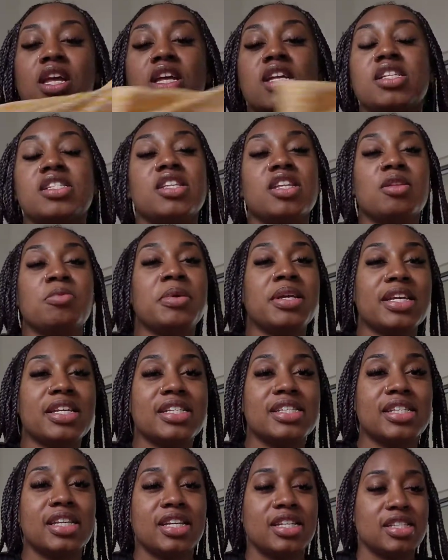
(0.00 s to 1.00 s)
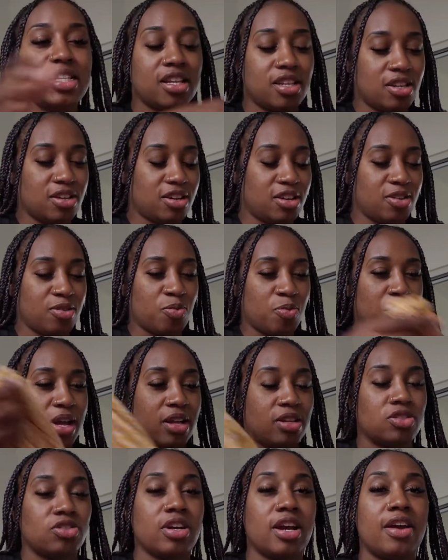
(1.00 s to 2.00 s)
So the biggest things I learned while
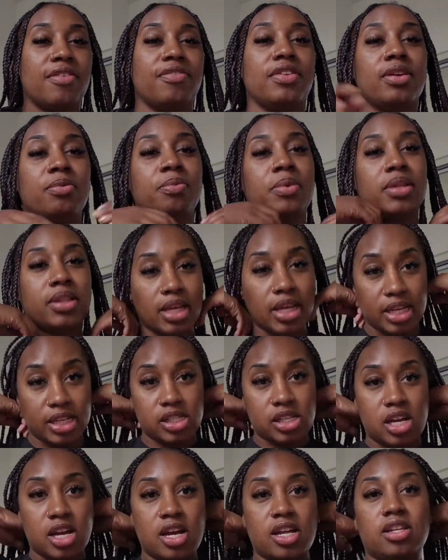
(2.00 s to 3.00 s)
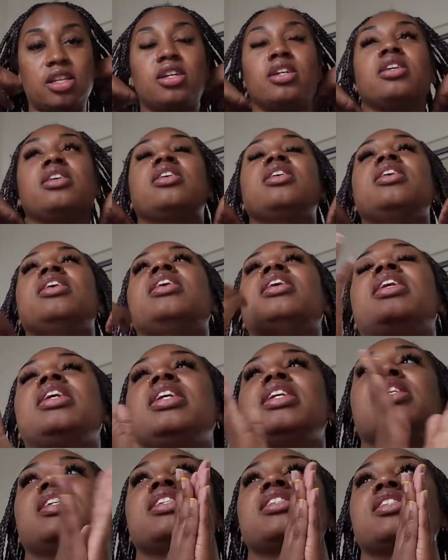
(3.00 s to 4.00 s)
traveling with a toddler
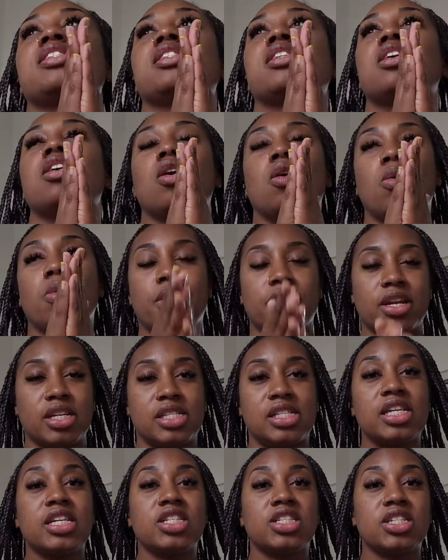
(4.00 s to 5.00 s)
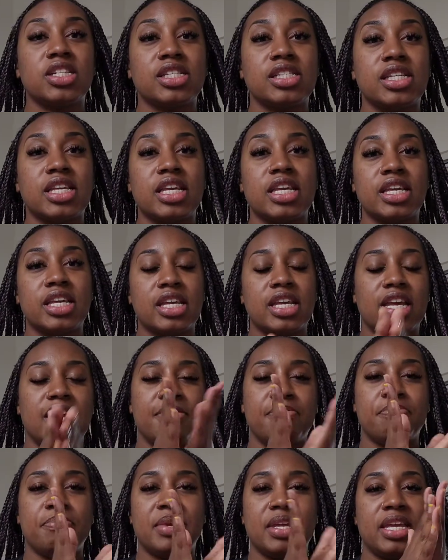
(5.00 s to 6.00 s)
is organization is key,
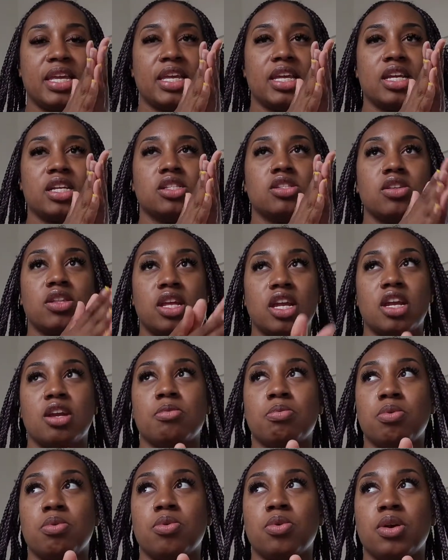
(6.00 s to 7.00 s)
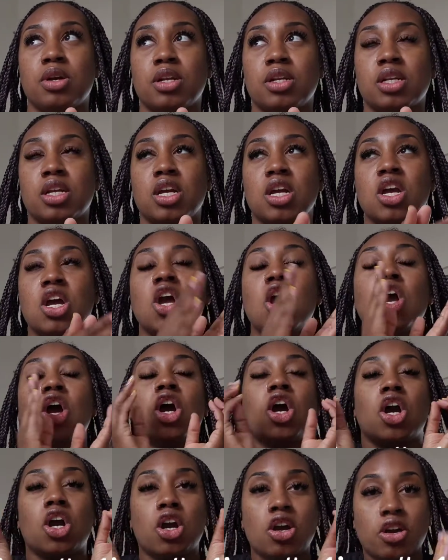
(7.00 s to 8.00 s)
and being to the airport
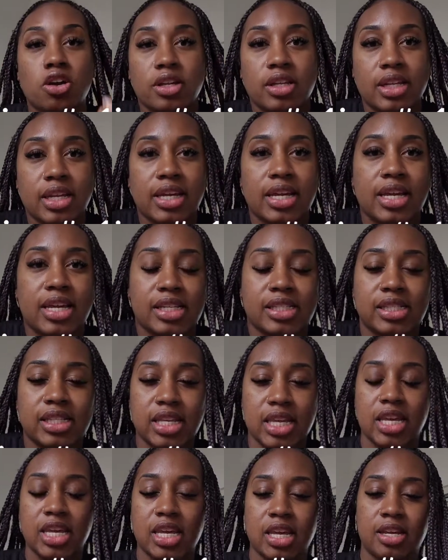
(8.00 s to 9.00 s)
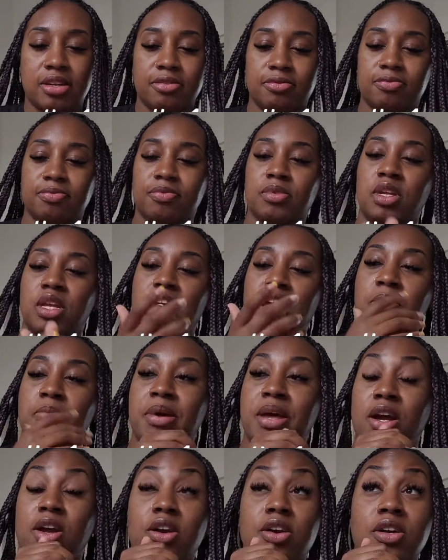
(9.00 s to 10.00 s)
early is key. And
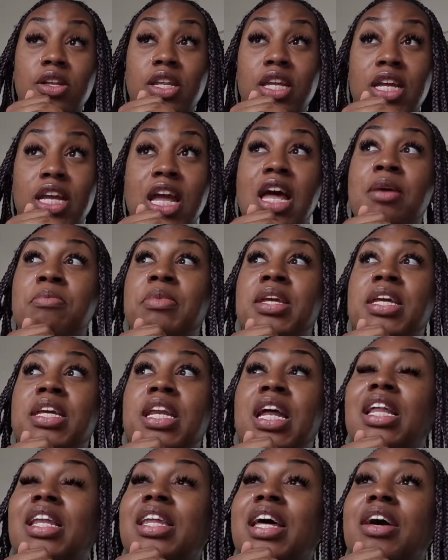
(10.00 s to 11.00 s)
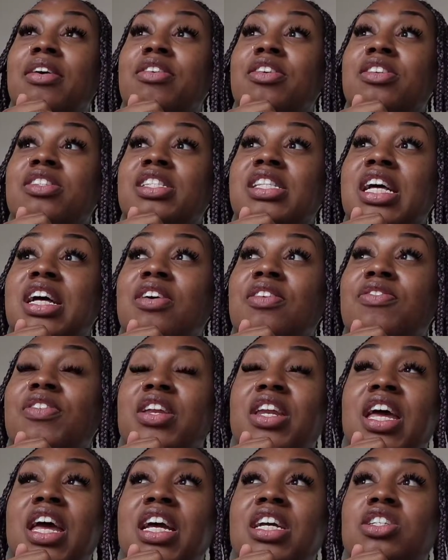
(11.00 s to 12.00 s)
by early, I mean allow yourself
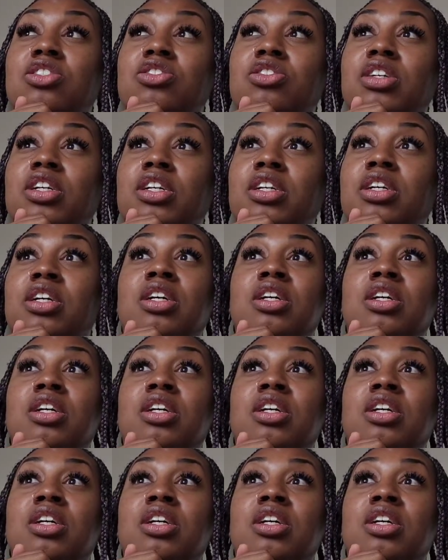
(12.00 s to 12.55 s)
an extra